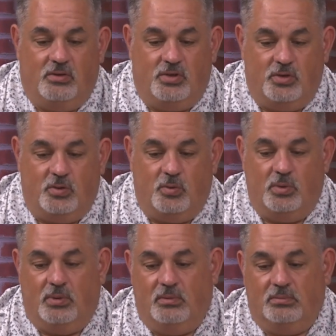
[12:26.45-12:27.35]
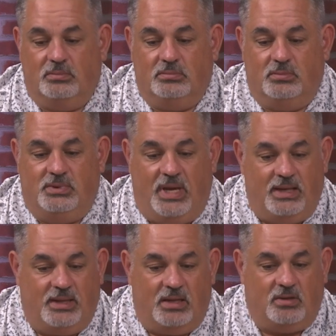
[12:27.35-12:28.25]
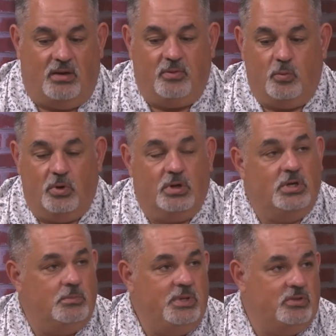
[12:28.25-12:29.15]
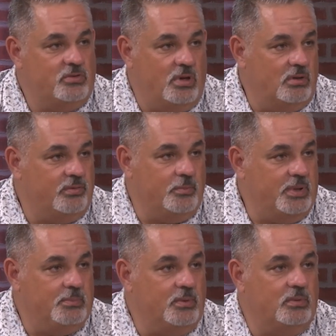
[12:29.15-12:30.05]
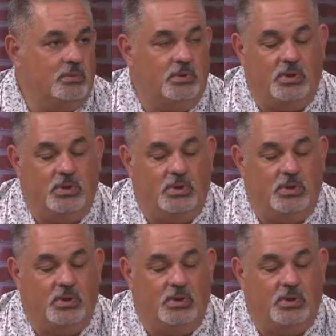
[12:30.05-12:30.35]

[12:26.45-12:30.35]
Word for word: to take days off of work could be a struggle for people.